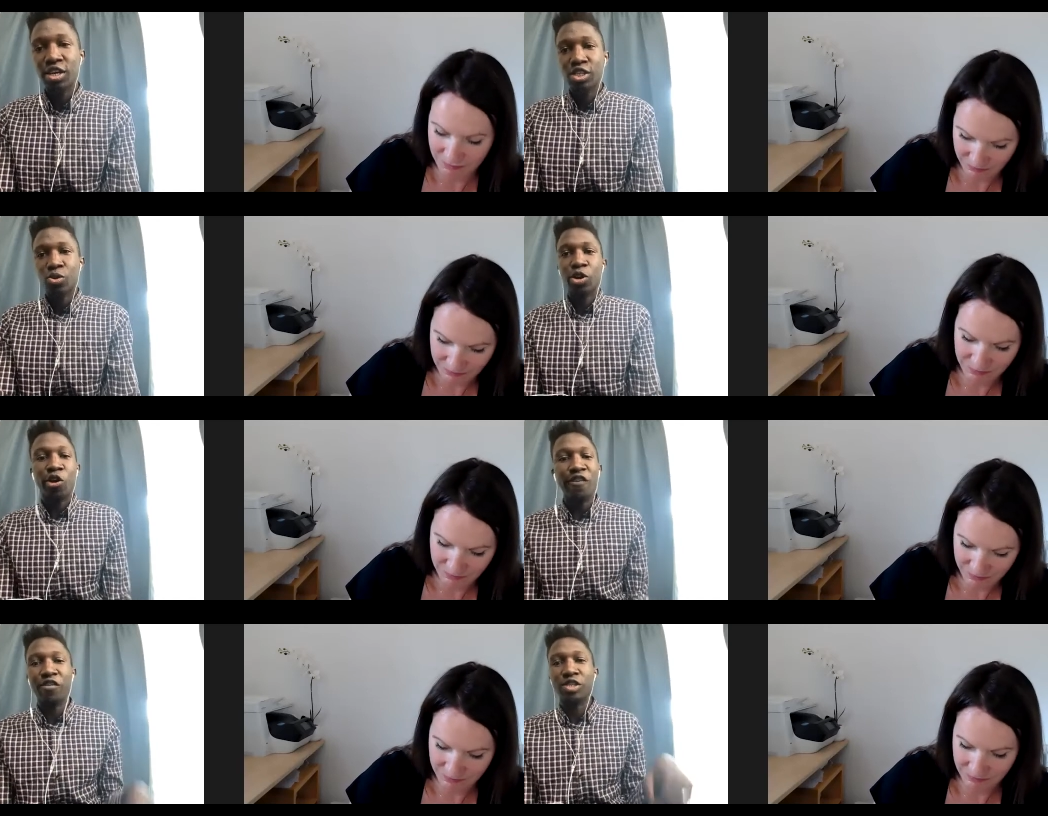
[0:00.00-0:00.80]
Speaker 1: So an
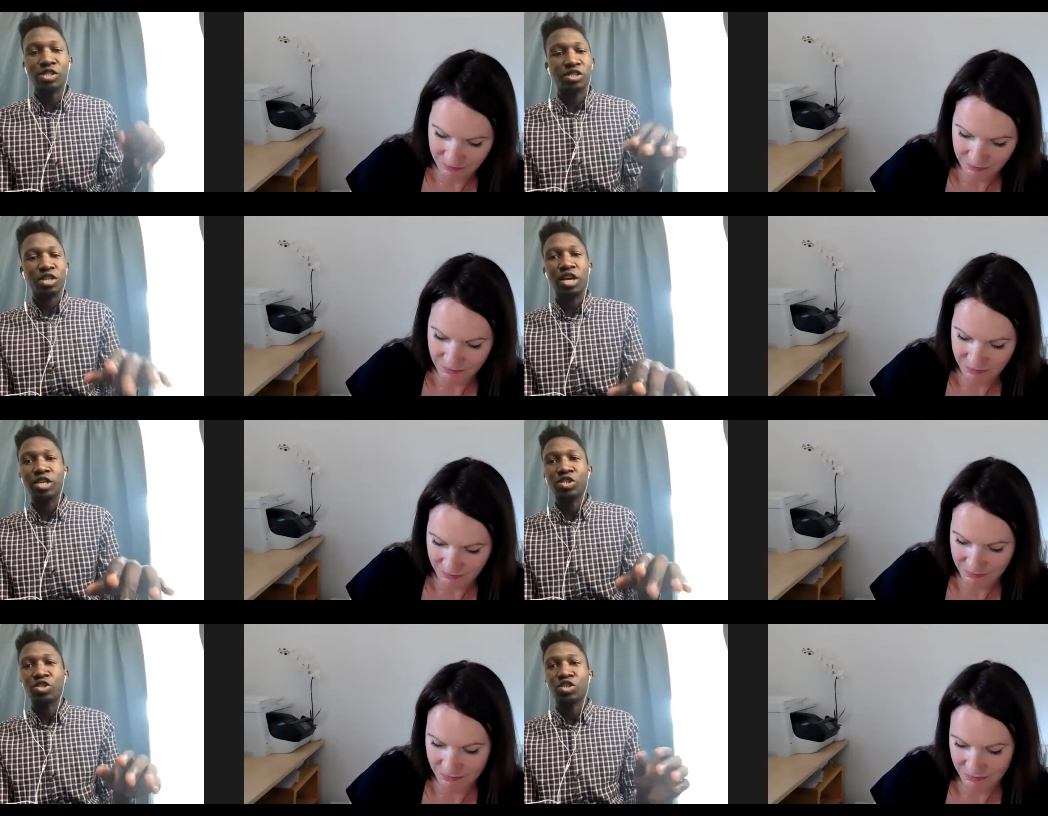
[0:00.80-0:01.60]
office
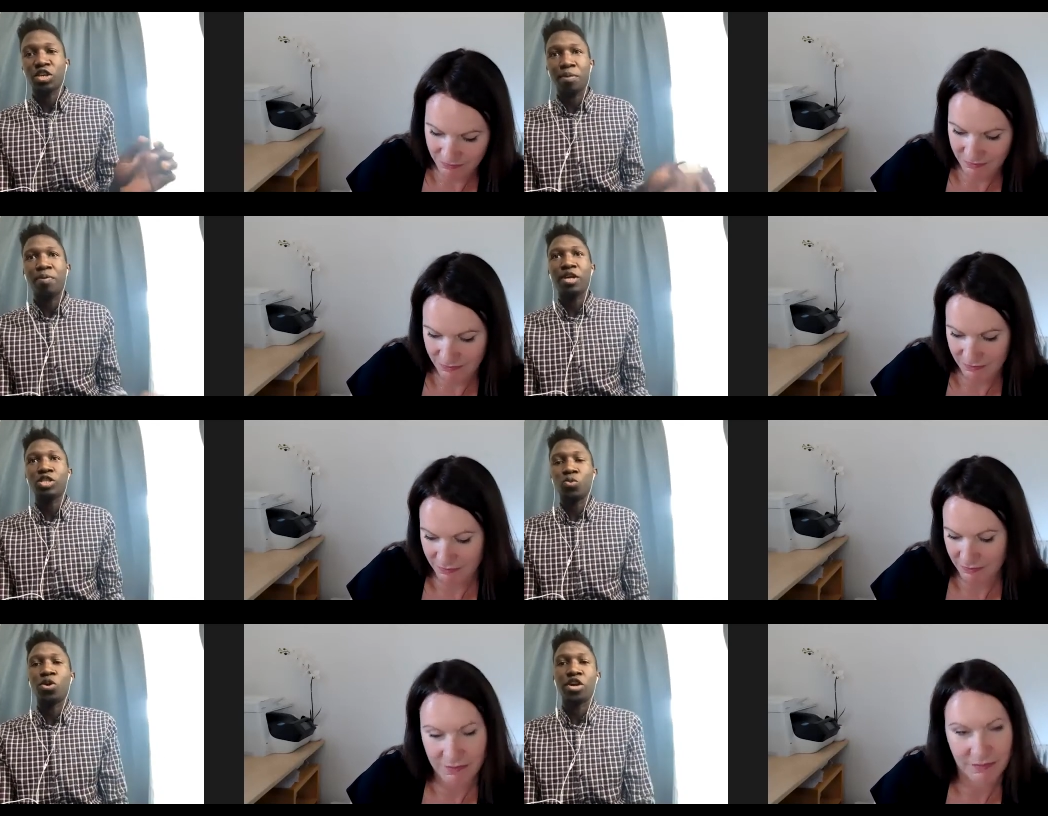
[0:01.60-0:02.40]
is a
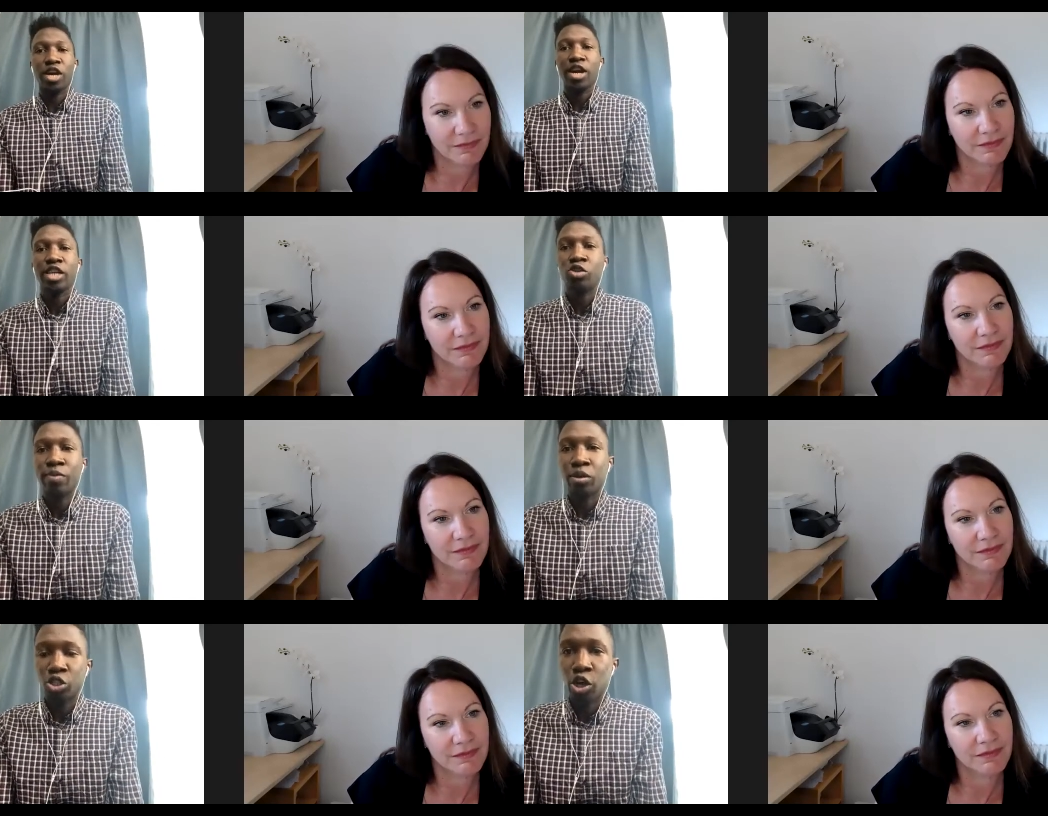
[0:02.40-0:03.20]
place where yeah, I do
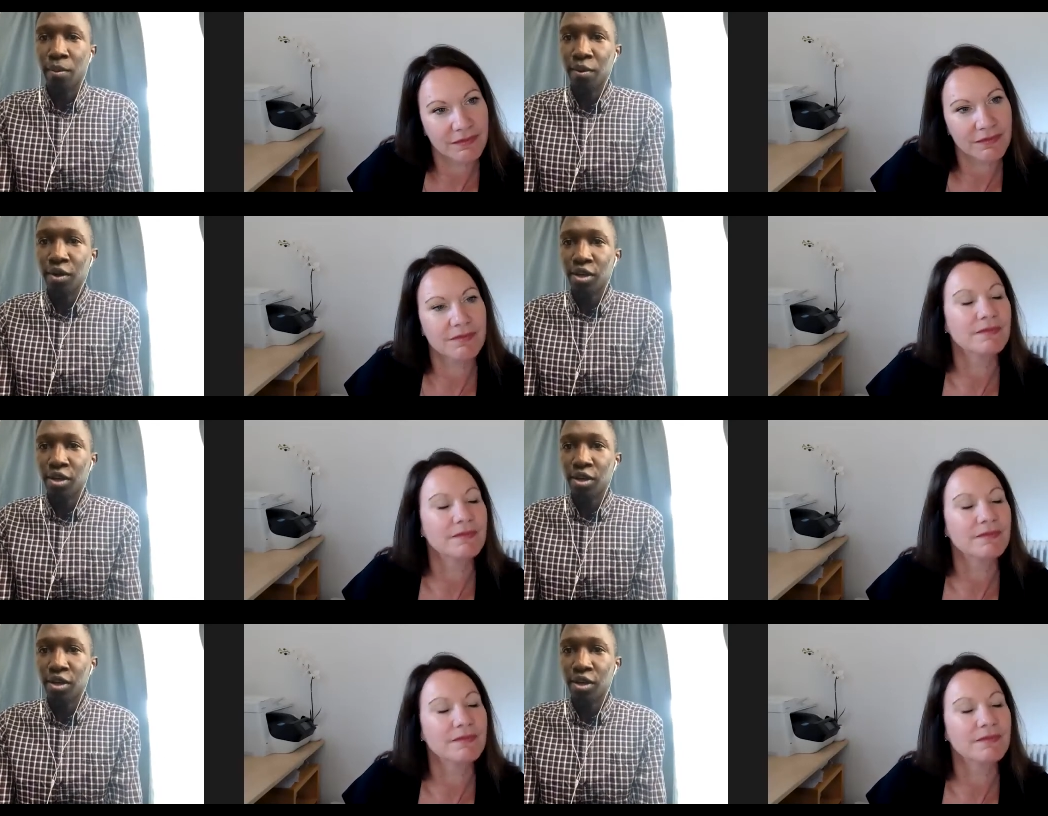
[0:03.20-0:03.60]
my job,